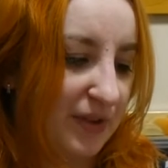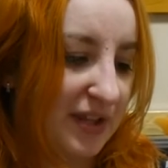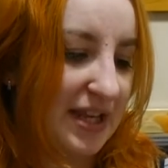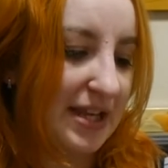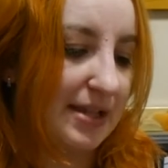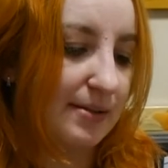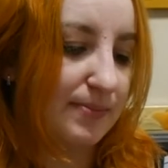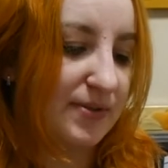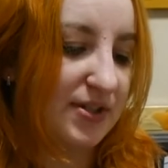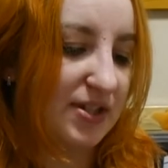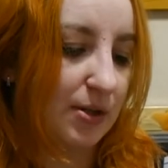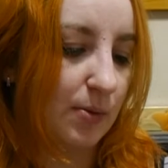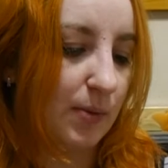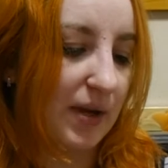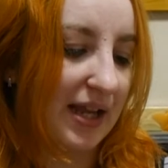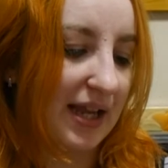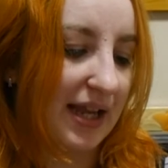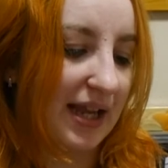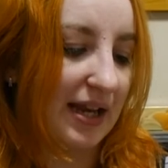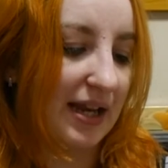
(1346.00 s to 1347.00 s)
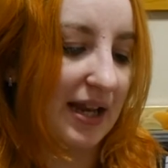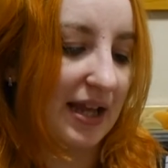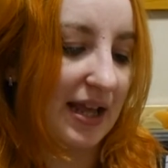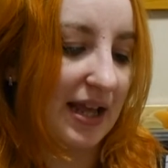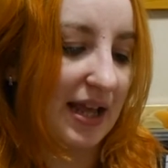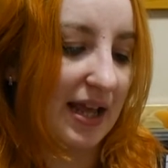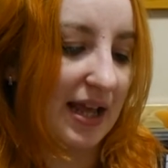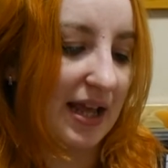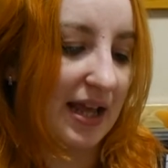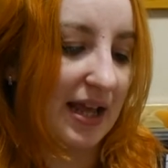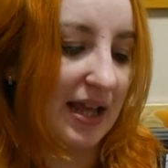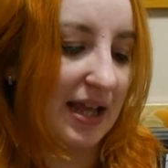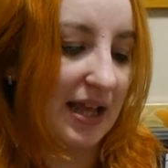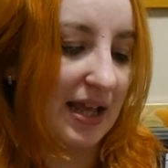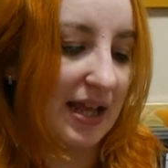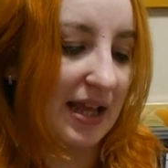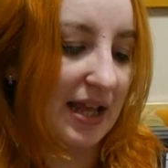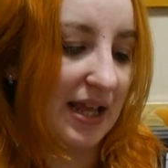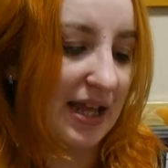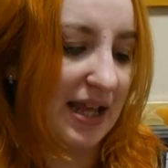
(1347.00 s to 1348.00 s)
Keeps squeaking
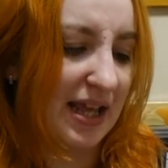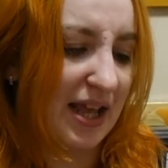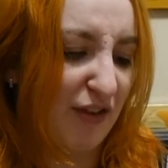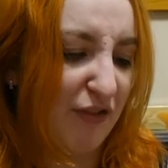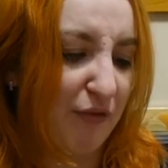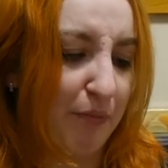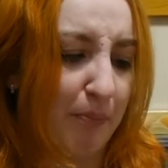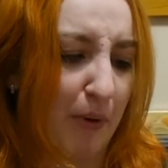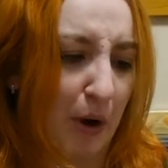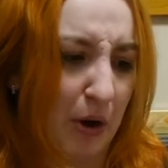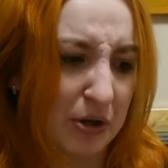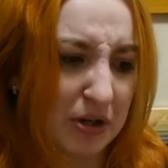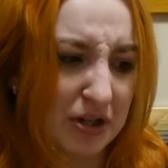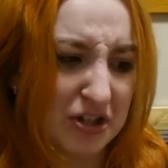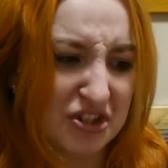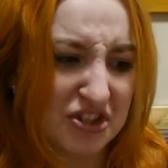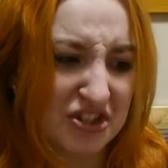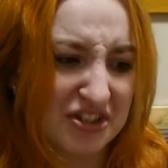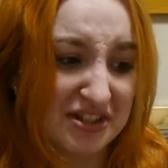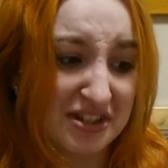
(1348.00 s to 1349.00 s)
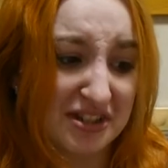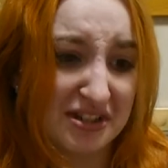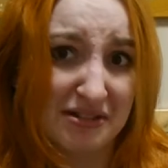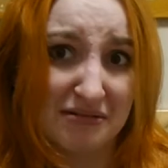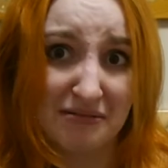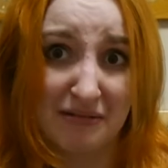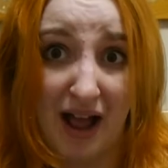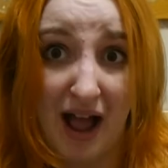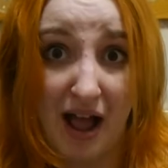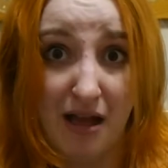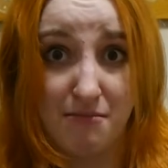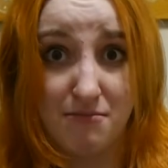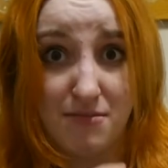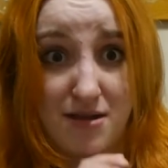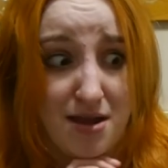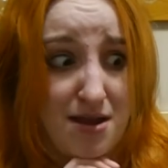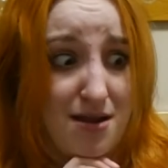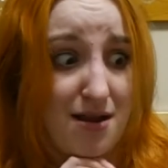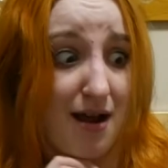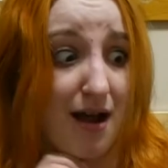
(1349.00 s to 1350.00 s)
if punctured. I
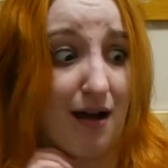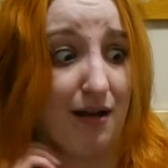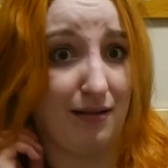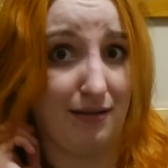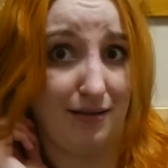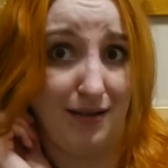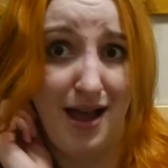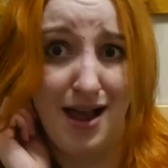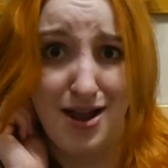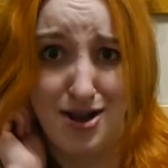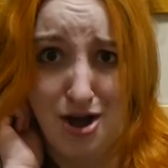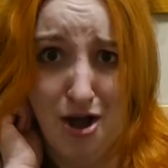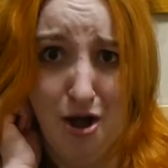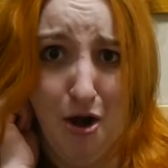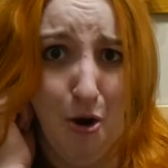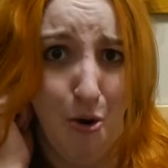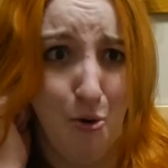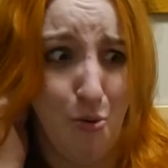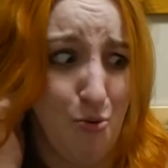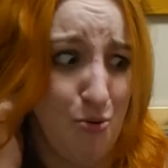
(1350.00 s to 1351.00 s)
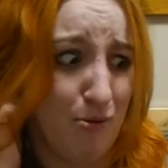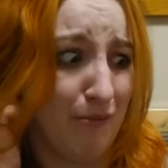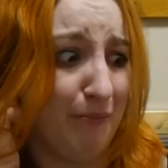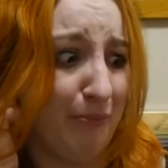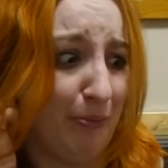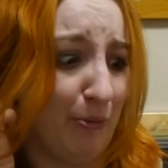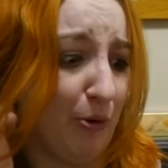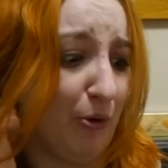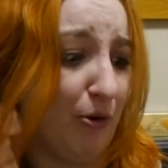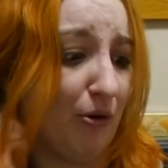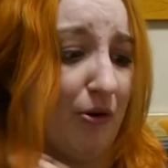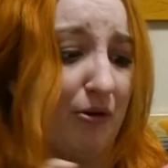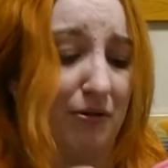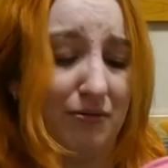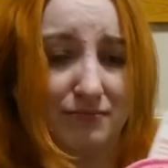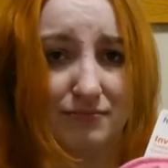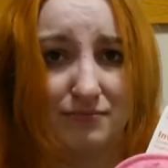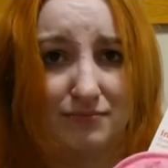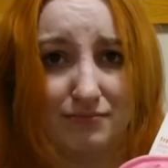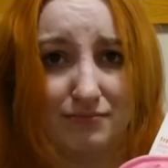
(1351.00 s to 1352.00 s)
mean, I'll let you know, but